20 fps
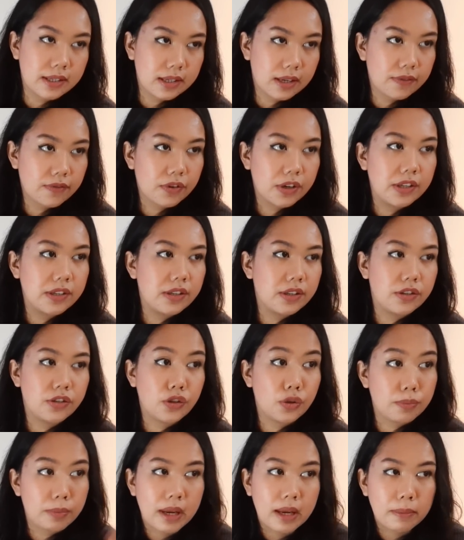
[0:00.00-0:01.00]
Let's say, for
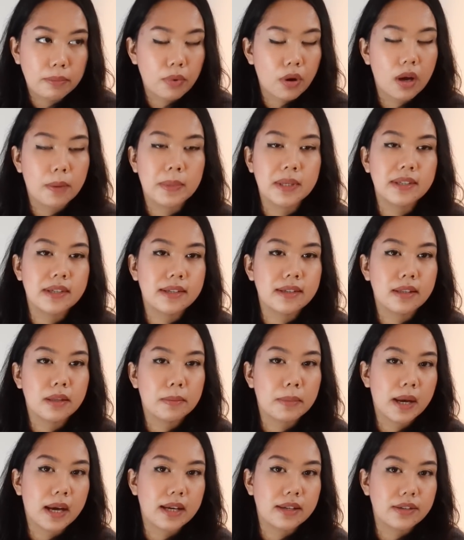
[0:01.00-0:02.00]
instance, you made promises
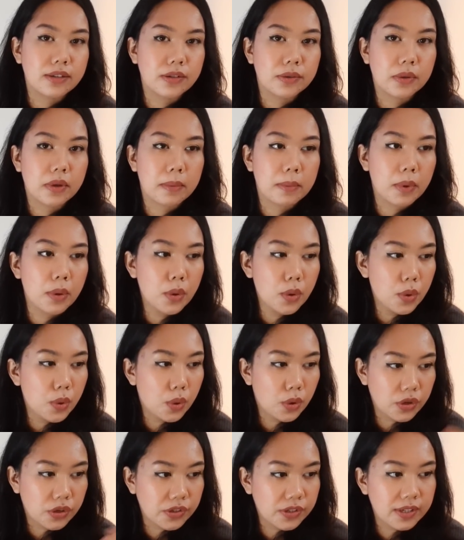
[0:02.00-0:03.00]
in the past to them,
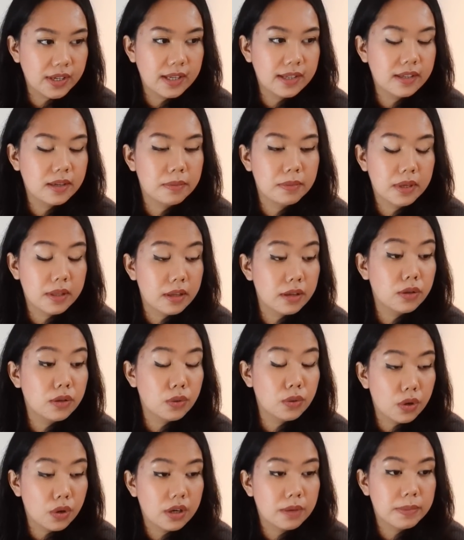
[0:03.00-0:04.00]
or you said something
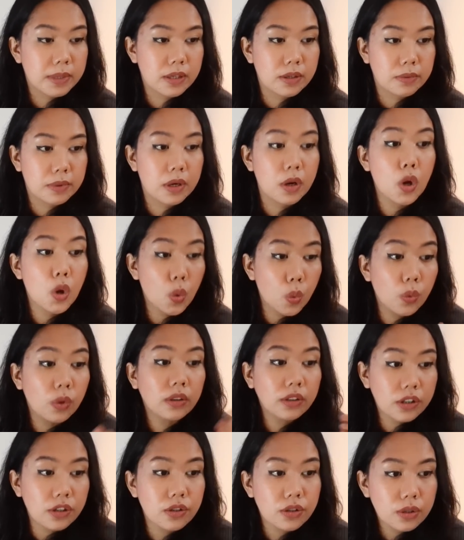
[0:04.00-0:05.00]
that you're going to be doing.
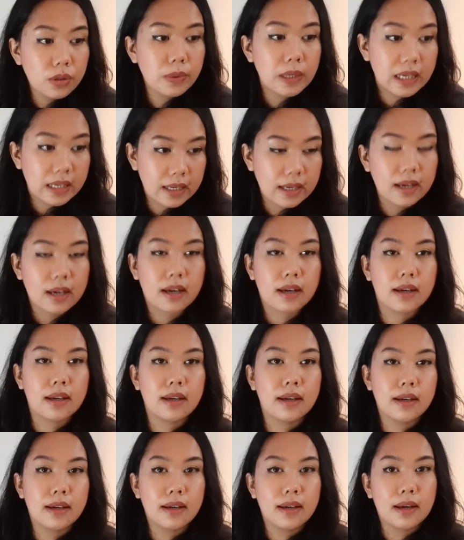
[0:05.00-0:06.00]
Will you do it?
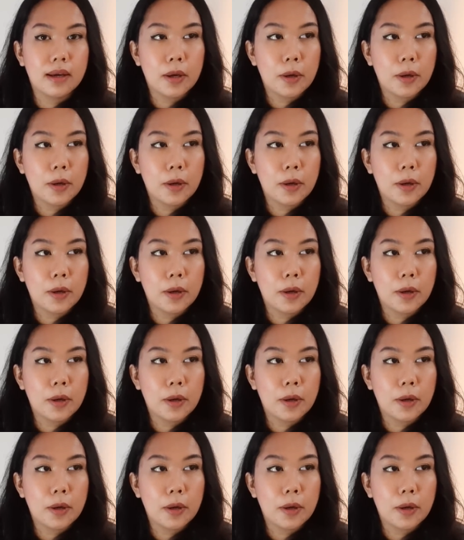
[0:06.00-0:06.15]
Yeah.